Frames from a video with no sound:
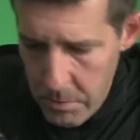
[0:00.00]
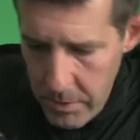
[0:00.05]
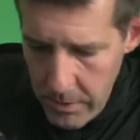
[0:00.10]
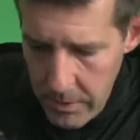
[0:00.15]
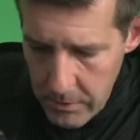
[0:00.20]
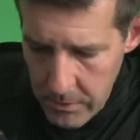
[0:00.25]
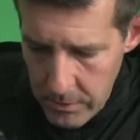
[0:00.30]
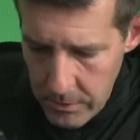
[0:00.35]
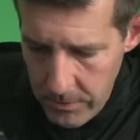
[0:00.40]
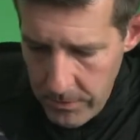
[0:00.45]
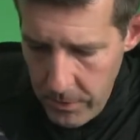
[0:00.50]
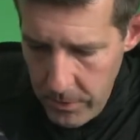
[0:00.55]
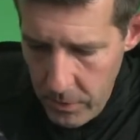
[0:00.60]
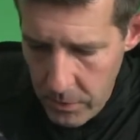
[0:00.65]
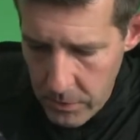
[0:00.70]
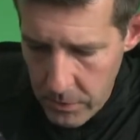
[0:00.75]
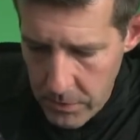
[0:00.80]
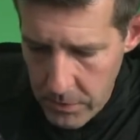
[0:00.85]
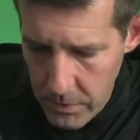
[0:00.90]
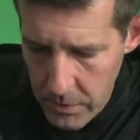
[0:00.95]
to fold
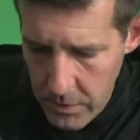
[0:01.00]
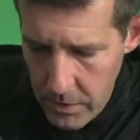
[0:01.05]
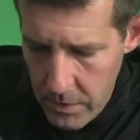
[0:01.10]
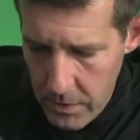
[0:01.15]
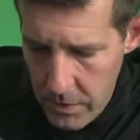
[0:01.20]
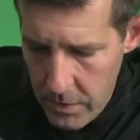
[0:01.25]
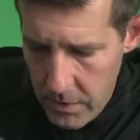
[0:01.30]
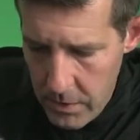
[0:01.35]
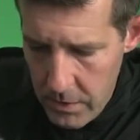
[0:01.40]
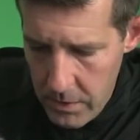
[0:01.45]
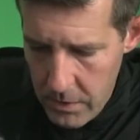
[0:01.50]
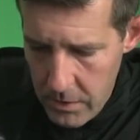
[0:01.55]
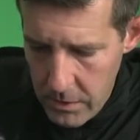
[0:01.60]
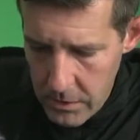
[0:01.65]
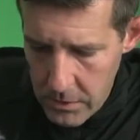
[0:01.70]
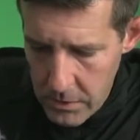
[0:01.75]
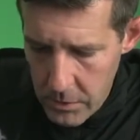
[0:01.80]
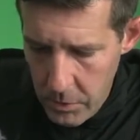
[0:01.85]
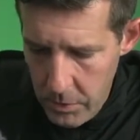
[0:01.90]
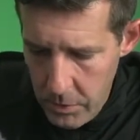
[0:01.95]

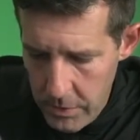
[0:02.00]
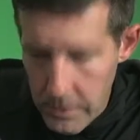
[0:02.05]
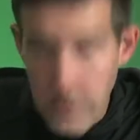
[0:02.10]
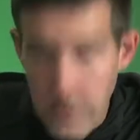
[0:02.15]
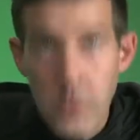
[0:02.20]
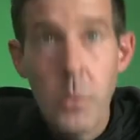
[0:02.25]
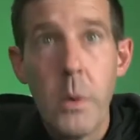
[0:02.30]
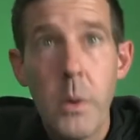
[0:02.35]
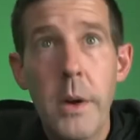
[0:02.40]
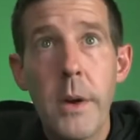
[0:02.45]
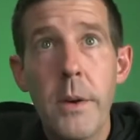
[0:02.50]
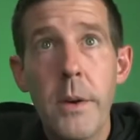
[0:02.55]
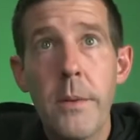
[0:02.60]
square to square.